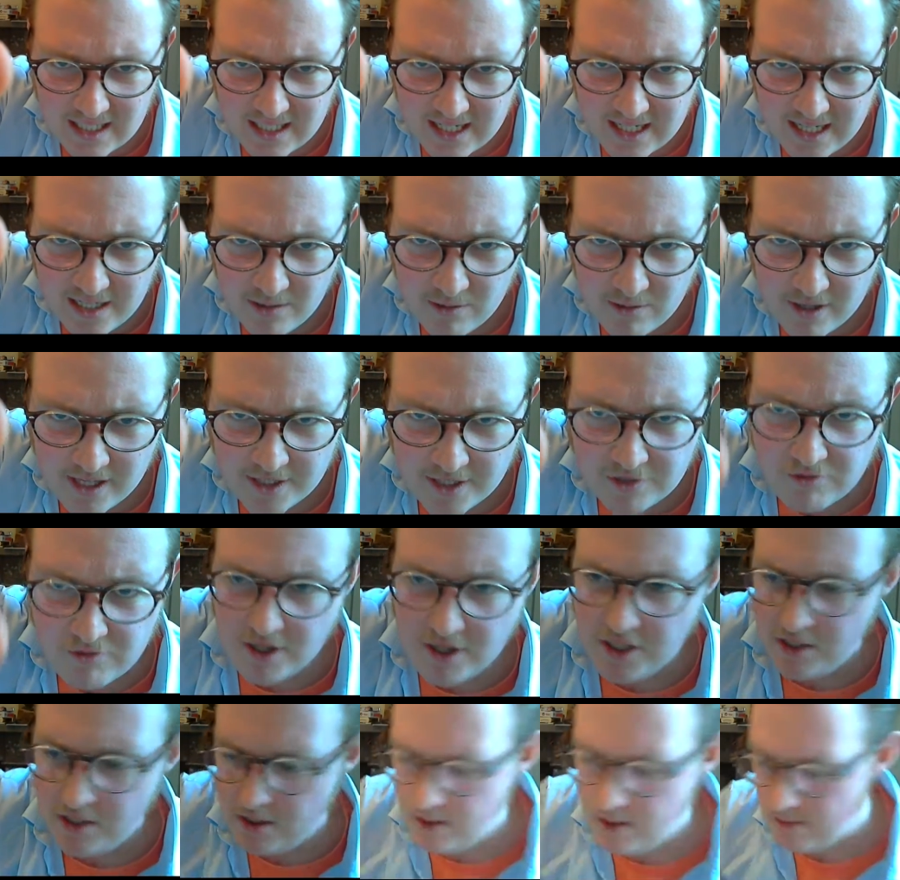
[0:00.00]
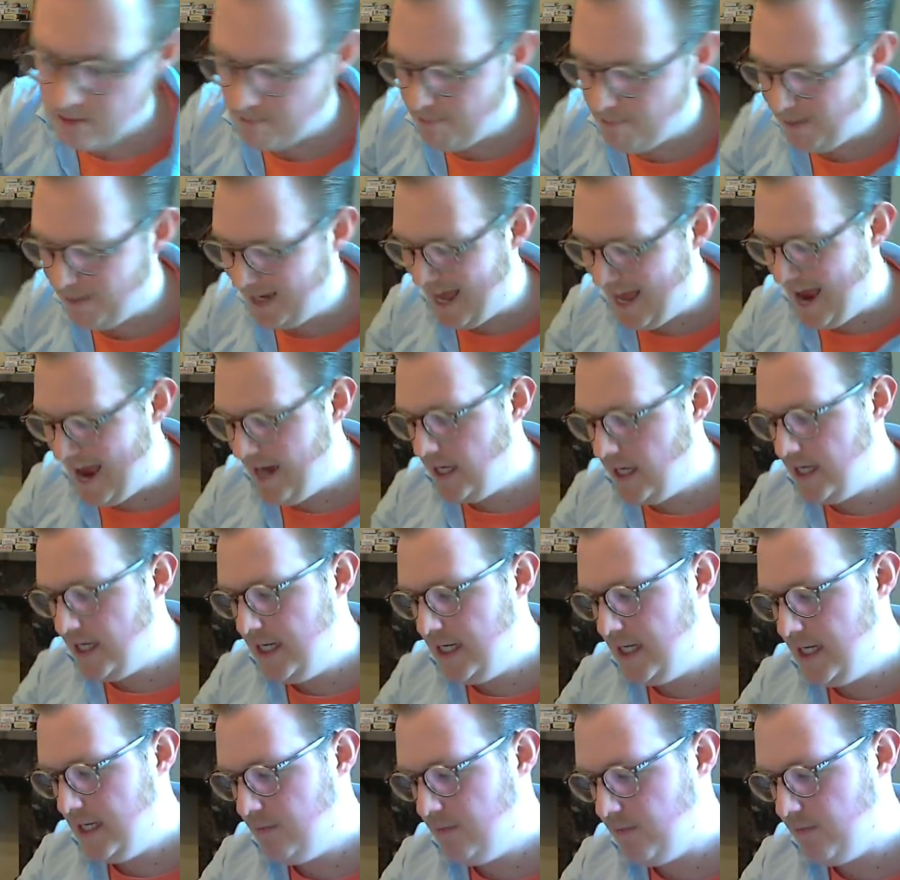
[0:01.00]
Anyway, it's written in black
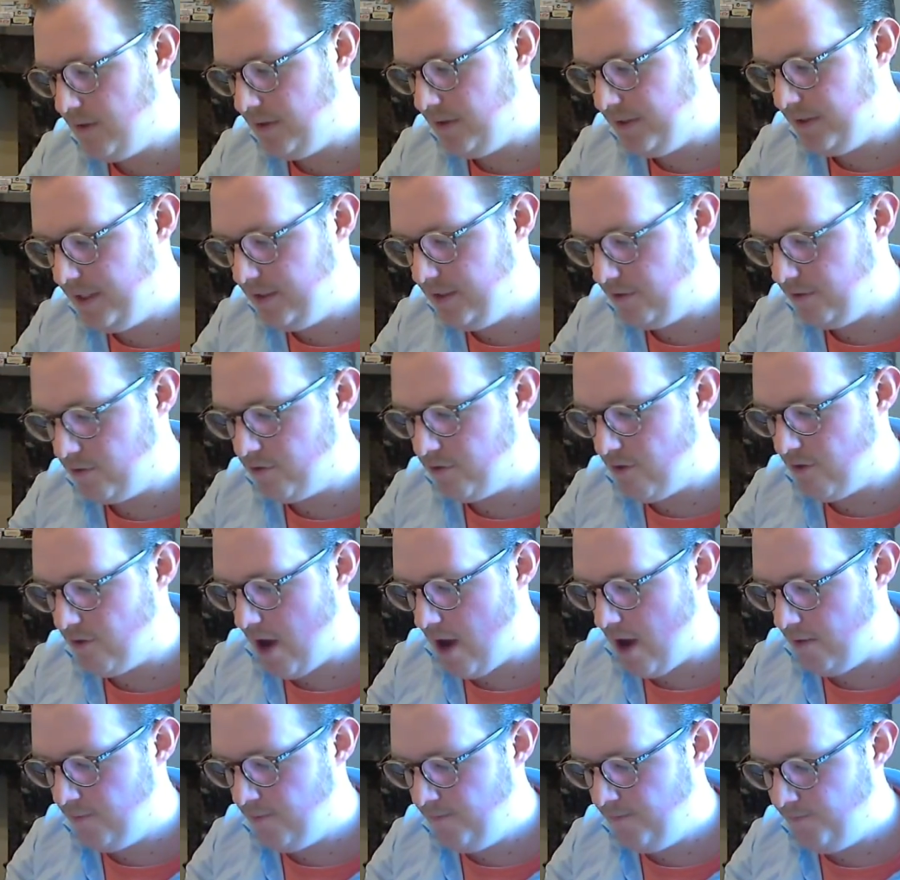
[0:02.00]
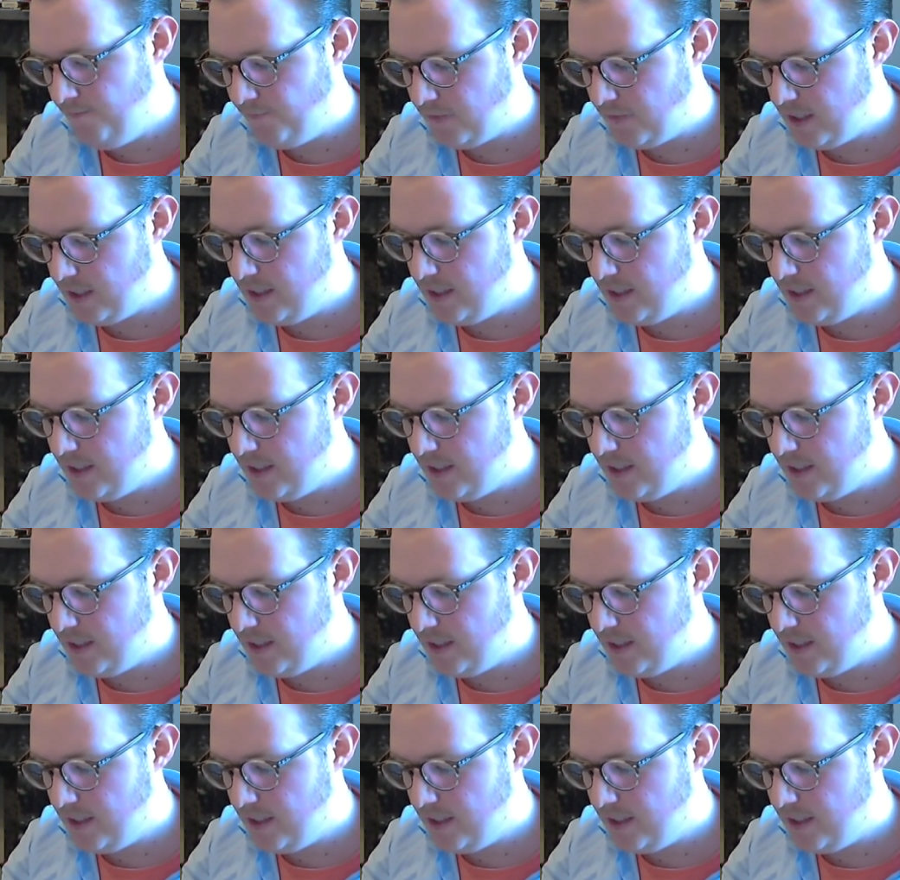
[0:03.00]
with a little crown.